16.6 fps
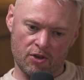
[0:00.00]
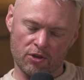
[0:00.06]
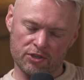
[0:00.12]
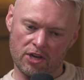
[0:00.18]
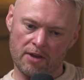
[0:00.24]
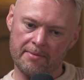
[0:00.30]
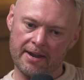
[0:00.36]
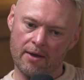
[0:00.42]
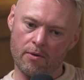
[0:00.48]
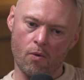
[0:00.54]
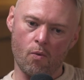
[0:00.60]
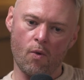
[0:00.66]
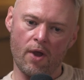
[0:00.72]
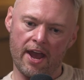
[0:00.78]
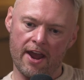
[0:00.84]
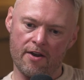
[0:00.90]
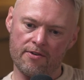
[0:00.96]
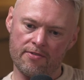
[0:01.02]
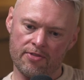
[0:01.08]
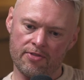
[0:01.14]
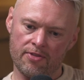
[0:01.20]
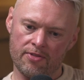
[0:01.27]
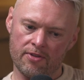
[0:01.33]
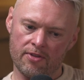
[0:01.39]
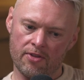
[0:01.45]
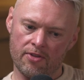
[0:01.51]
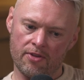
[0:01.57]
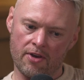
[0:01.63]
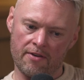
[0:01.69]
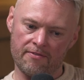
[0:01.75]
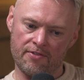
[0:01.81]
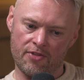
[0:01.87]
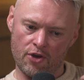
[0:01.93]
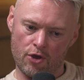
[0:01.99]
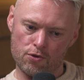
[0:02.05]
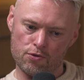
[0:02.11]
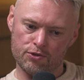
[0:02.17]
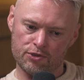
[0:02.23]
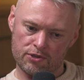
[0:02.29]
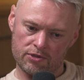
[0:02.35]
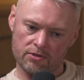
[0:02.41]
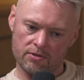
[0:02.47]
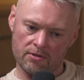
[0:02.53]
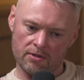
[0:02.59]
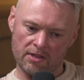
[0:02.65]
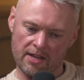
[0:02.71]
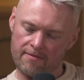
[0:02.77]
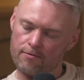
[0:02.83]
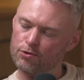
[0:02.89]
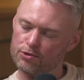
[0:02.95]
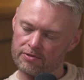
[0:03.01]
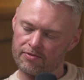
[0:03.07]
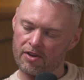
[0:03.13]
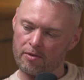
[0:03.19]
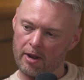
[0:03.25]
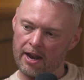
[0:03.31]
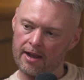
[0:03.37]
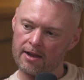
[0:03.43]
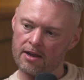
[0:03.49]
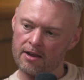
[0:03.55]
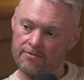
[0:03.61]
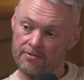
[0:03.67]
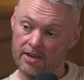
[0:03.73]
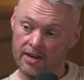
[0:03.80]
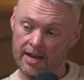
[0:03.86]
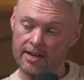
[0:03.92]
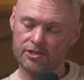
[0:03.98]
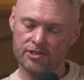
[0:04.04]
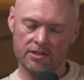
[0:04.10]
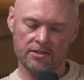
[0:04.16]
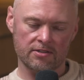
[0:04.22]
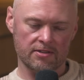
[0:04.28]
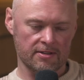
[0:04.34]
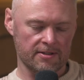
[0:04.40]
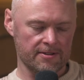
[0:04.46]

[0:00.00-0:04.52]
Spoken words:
I'm now aware of those levels of connection